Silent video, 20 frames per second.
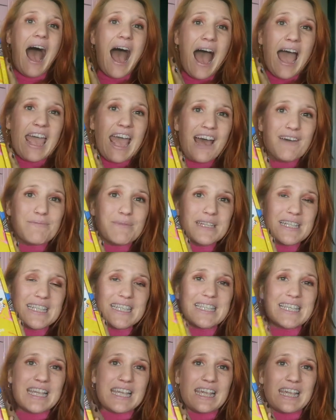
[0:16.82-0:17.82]
I have been
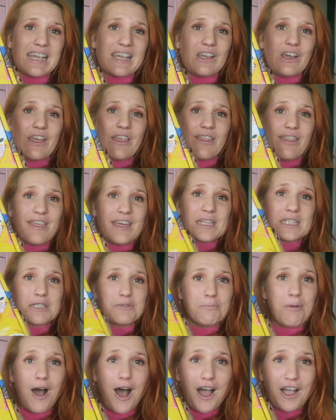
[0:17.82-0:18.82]
seeing this
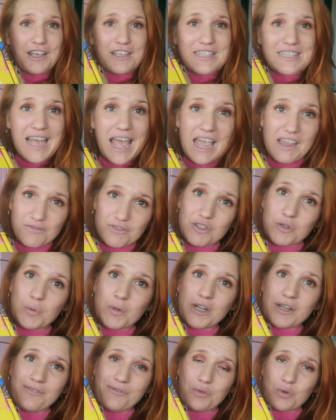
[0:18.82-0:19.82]
box
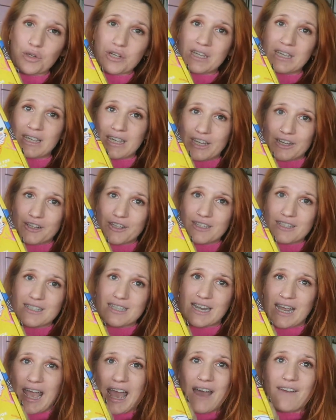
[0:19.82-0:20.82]
everywhere for years
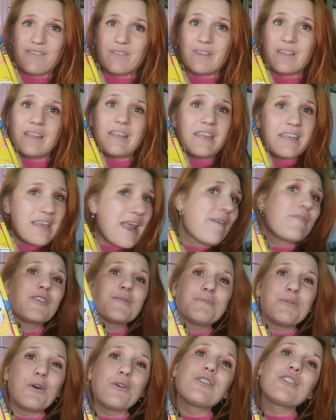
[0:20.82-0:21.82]
and I have
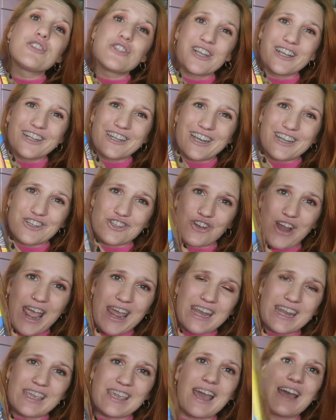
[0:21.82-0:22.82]
never pulled the trigger and
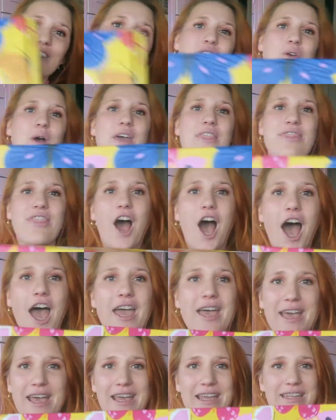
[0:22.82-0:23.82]
tried it yet, so I thought
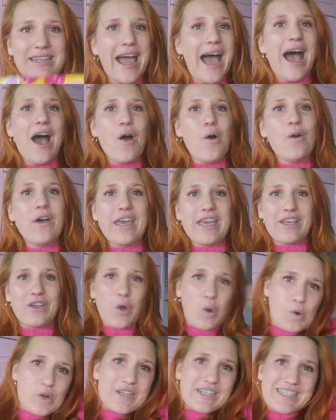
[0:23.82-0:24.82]
now in
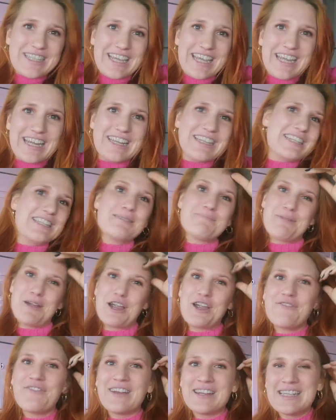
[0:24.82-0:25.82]
quarantine is the
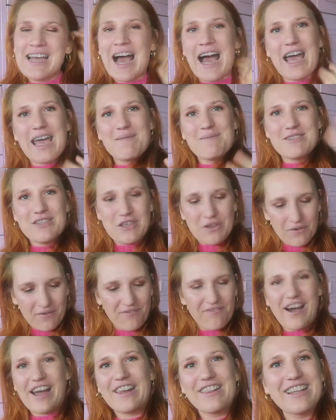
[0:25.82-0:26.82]
perfect time to
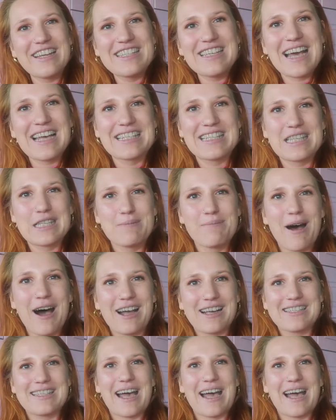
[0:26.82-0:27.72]
finally test this box